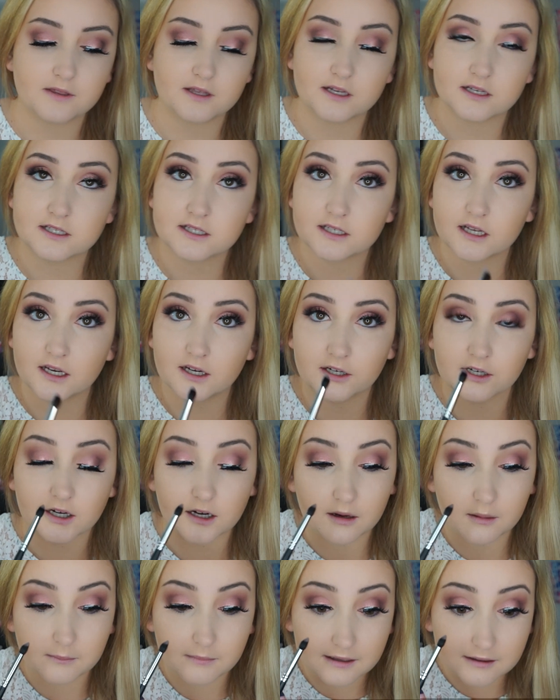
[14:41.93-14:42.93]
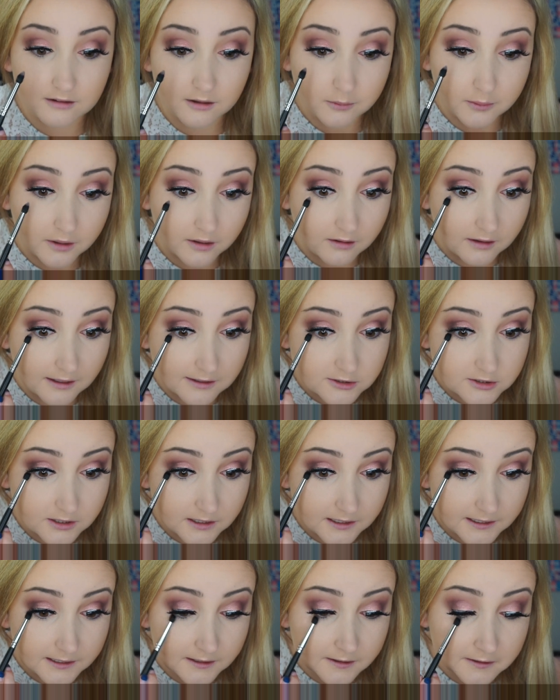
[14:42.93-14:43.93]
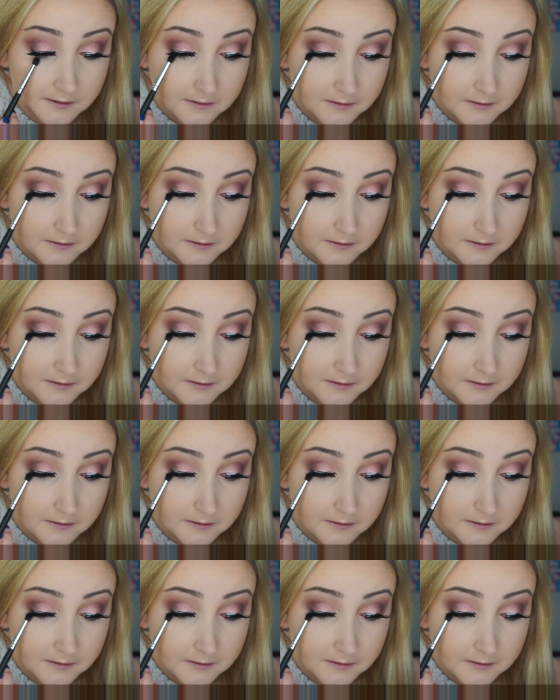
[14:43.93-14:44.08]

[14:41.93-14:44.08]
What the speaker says: this under my lower lash line.